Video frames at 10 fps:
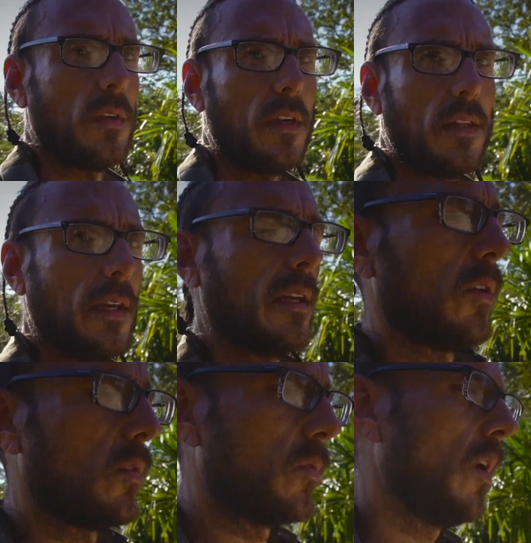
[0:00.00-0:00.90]
so that they
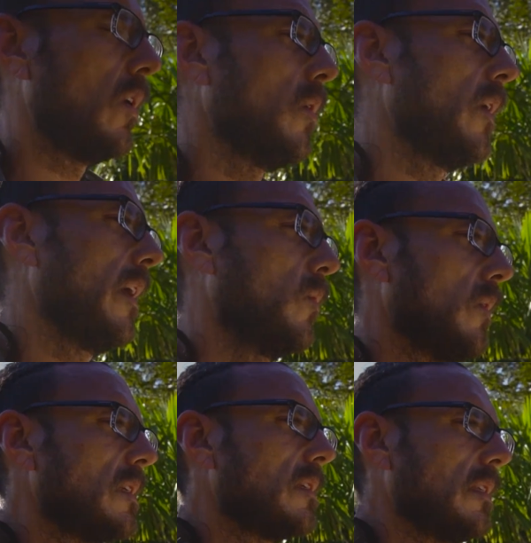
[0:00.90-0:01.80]
can grow and
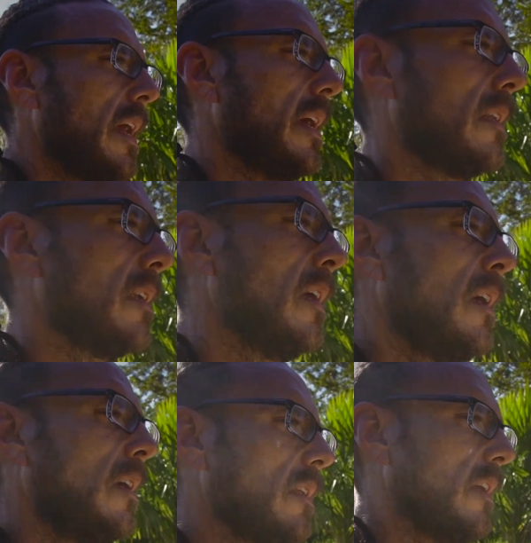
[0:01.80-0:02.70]
withstand
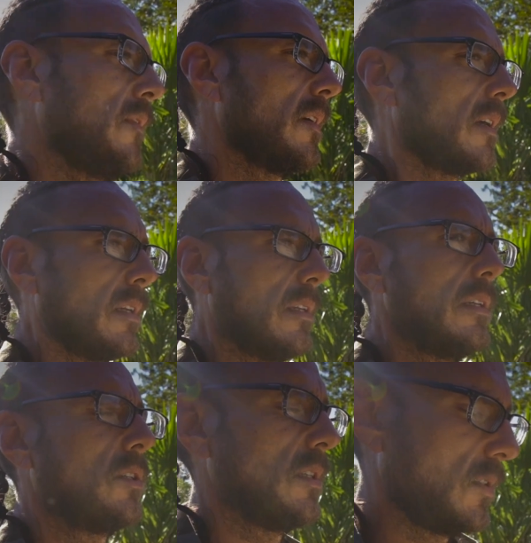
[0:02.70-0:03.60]
different
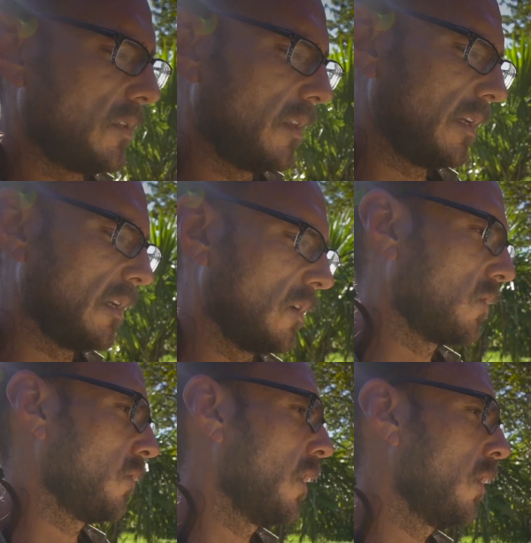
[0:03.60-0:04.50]
conditions so they can
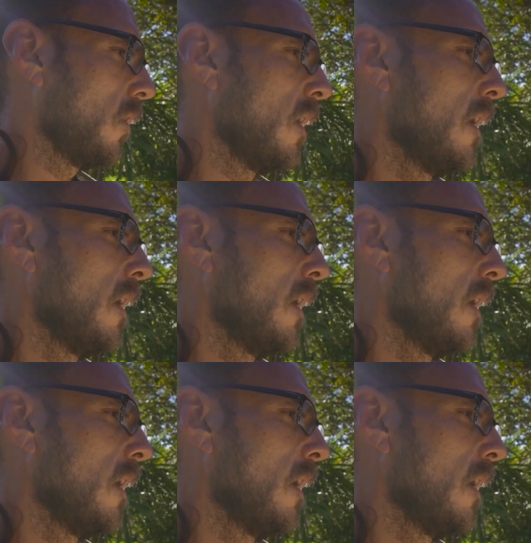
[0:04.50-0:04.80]
grow